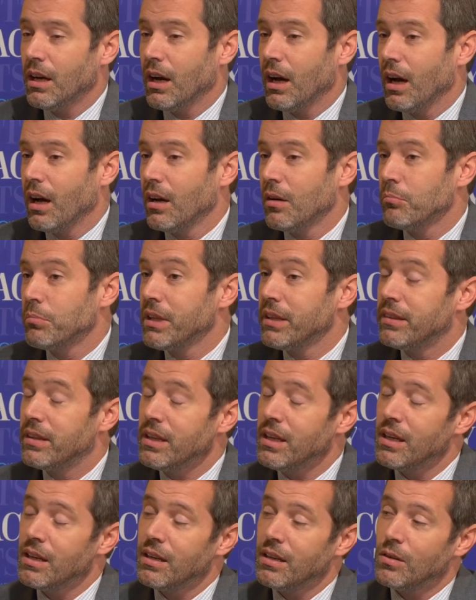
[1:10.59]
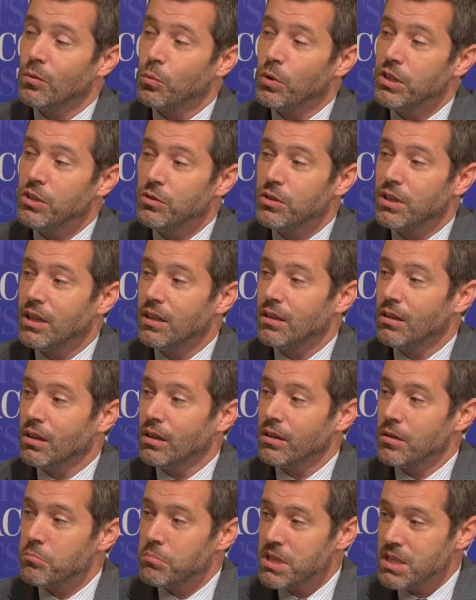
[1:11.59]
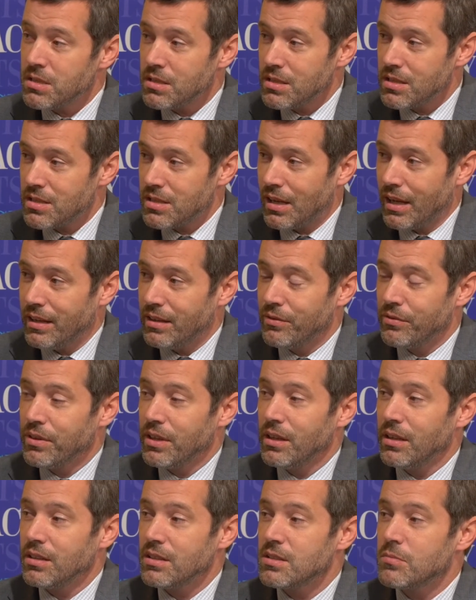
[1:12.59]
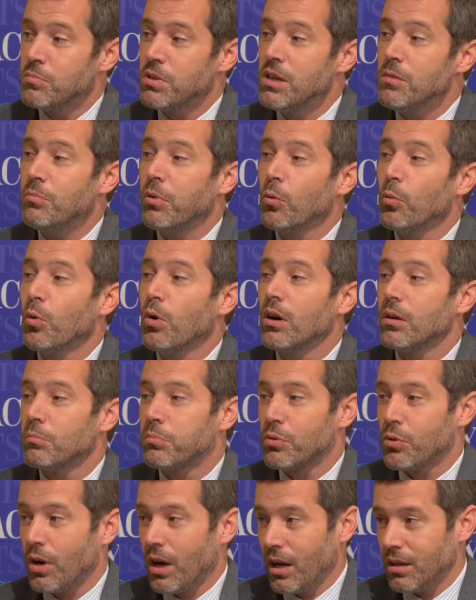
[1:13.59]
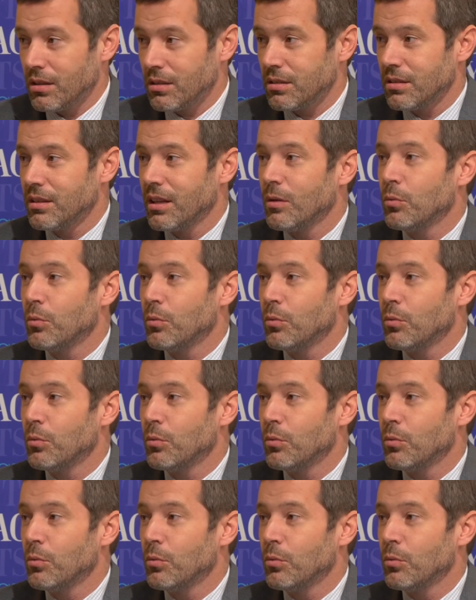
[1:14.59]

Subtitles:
But then when you get on the business side of things, people want product.